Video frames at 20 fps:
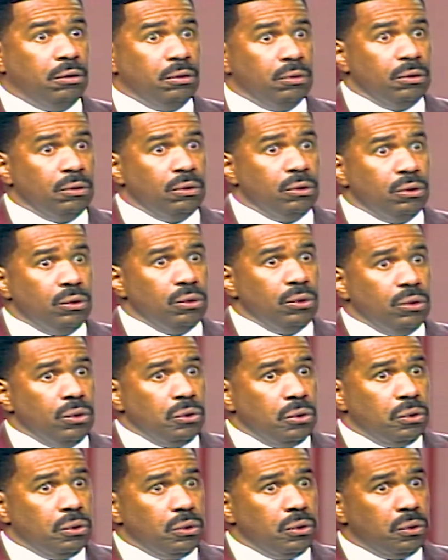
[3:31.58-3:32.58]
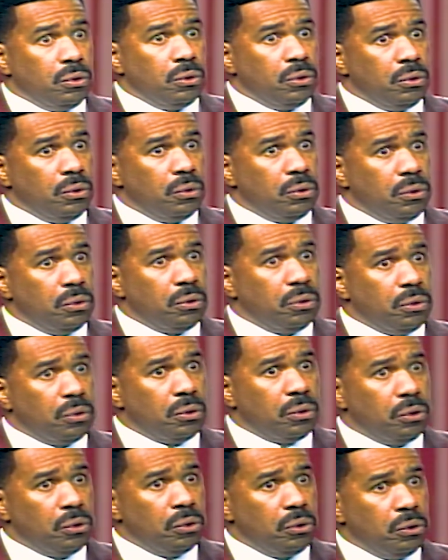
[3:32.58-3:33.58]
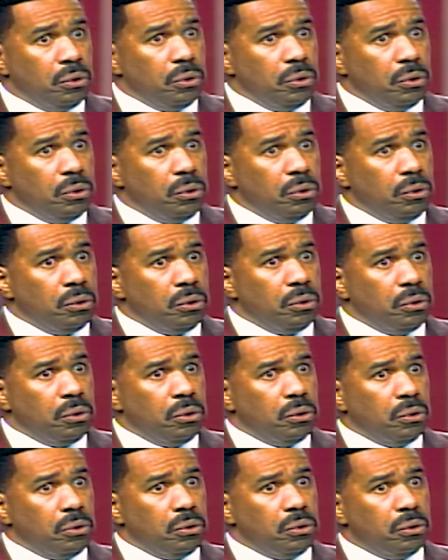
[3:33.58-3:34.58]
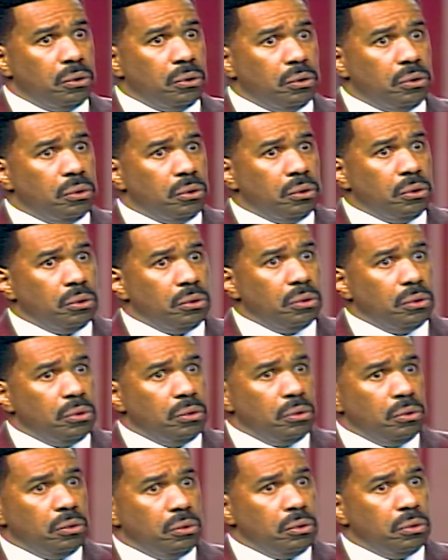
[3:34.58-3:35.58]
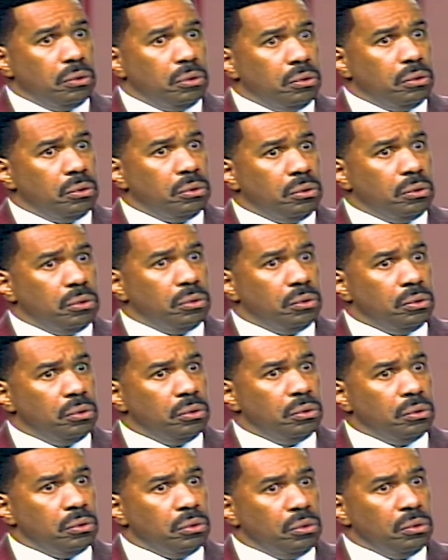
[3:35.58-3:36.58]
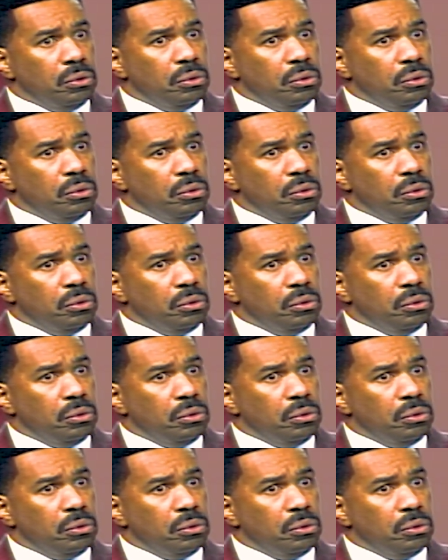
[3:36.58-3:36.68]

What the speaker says: (no one is talking)